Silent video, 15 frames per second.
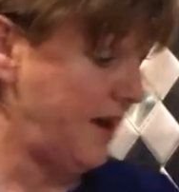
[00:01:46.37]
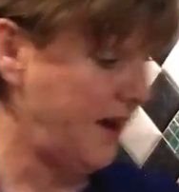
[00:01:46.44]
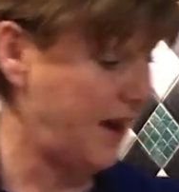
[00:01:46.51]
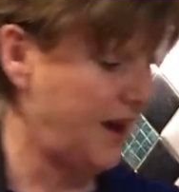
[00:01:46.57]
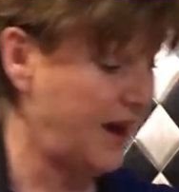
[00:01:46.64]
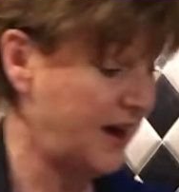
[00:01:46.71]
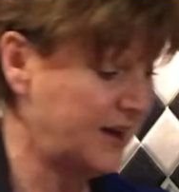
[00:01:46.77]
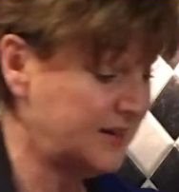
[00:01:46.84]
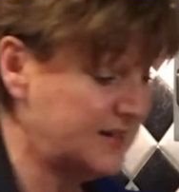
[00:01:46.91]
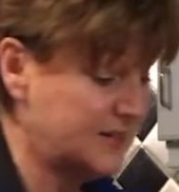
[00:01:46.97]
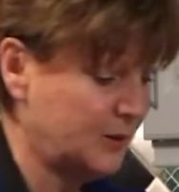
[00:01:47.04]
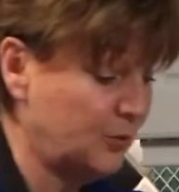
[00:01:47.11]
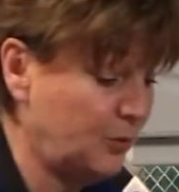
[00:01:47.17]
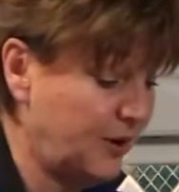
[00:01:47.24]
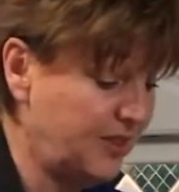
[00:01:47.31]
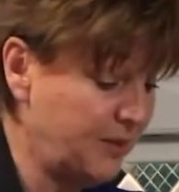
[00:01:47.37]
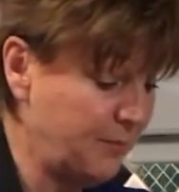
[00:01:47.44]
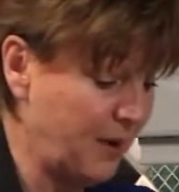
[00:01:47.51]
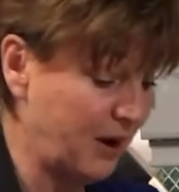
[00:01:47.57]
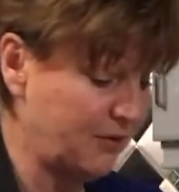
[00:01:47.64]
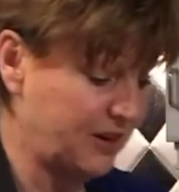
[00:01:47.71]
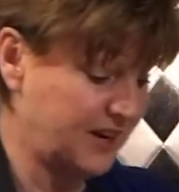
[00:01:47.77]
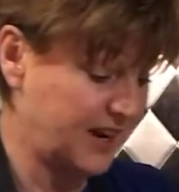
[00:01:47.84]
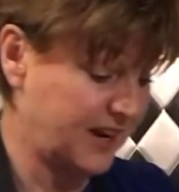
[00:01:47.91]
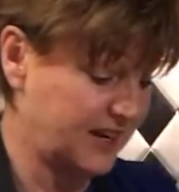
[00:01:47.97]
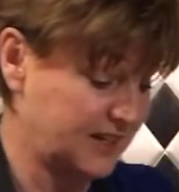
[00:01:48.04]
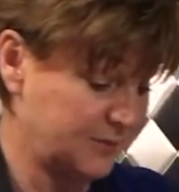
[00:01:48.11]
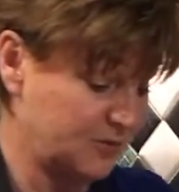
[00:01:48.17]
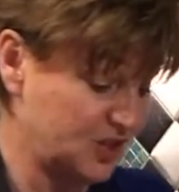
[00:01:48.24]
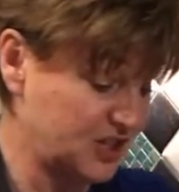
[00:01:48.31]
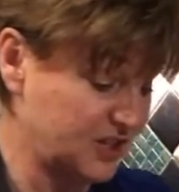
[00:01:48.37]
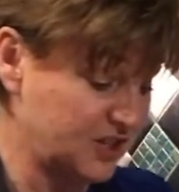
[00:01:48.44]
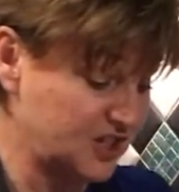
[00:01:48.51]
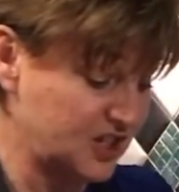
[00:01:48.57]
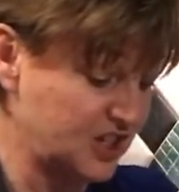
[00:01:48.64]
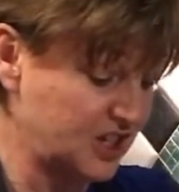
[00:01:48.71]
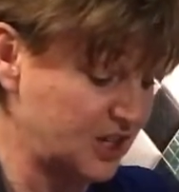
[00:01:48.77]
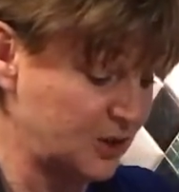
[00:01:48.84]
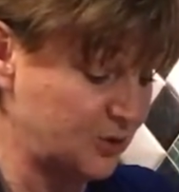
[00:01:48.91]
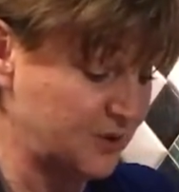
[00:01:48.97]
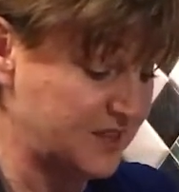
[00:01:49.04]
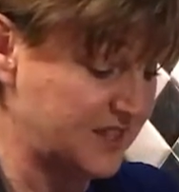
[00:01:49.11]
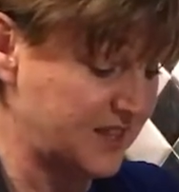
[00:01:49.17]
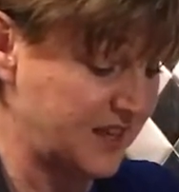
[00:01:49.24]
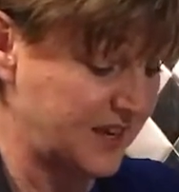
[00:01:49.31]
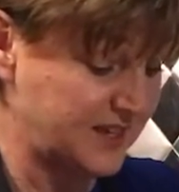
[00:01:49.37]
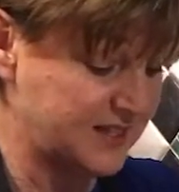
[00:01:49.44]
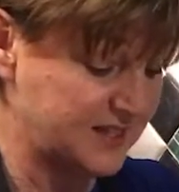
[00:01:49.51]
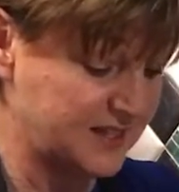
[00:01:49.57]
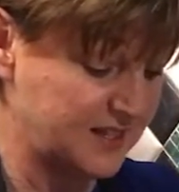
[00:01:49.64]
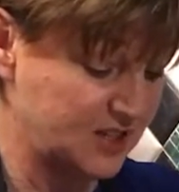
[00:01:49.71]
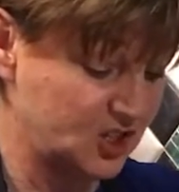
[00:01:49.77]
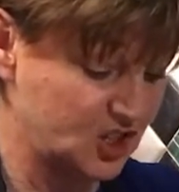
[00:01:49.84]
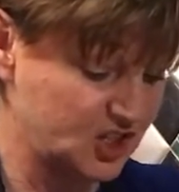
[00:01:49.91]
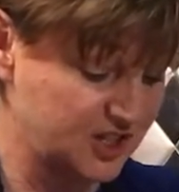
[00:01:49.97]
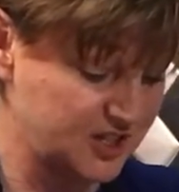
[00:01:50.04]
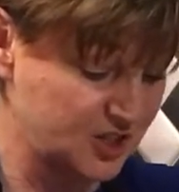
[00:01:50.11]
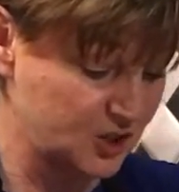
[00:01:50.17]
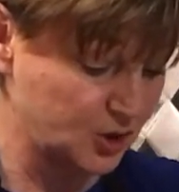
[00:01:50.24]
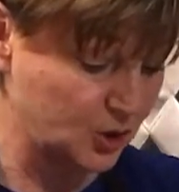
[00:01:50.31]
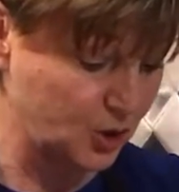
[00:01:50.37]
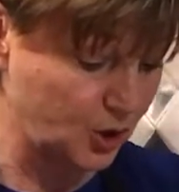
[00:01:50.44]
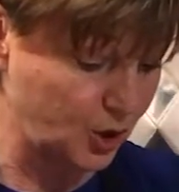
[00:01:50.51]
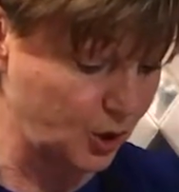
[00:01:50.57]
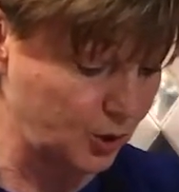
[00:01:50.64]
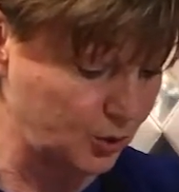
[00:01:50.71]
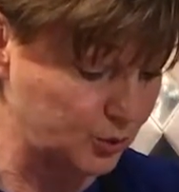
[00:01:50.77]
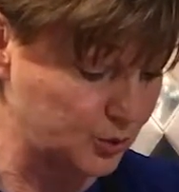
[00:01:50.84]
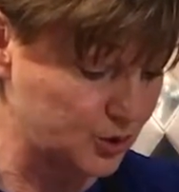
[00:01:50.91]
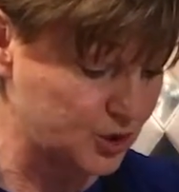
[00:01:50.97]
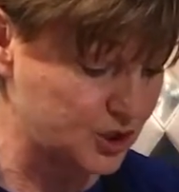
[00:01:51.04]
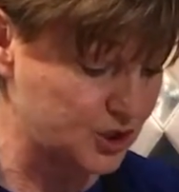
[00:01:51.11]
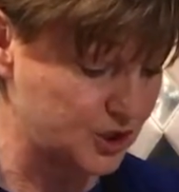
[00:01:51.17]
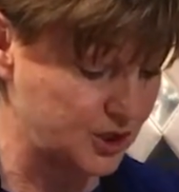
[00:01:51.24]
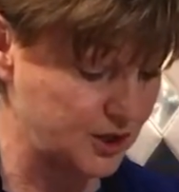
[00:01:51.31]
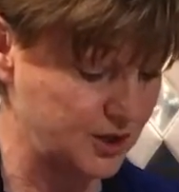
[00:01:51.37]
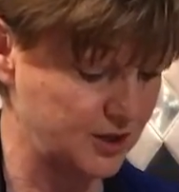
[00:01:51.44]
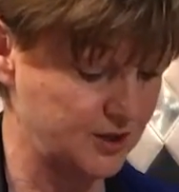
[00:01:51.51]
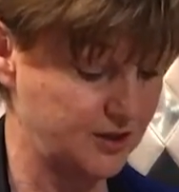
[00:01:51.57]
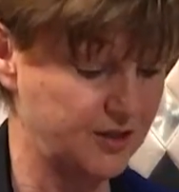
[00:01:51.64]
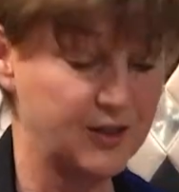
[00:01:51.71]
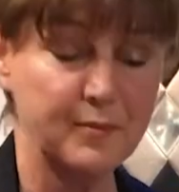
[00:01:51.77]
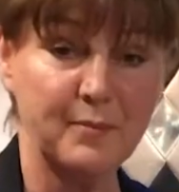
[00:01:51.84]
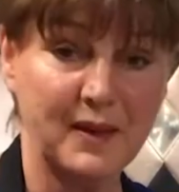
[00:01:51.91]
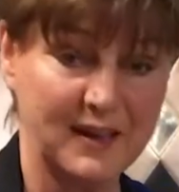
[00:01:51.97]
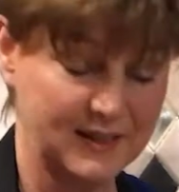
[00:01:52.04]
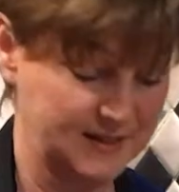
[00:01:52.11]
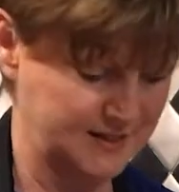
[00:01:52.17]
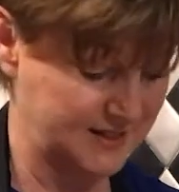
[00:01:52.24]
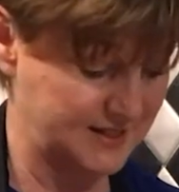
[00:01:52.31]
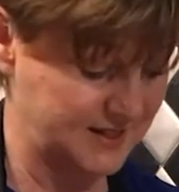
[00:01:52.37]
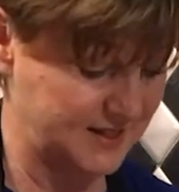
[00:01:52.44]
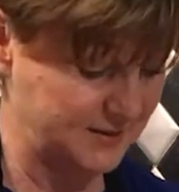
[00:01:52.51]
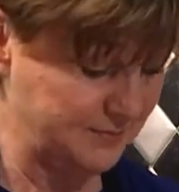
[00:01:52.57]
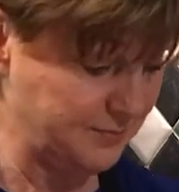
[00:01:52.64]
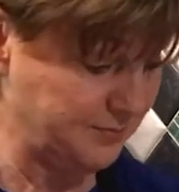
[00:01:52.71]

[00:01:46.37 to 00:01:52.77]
And with the marinade, I'm just going to use this just to coat the meats.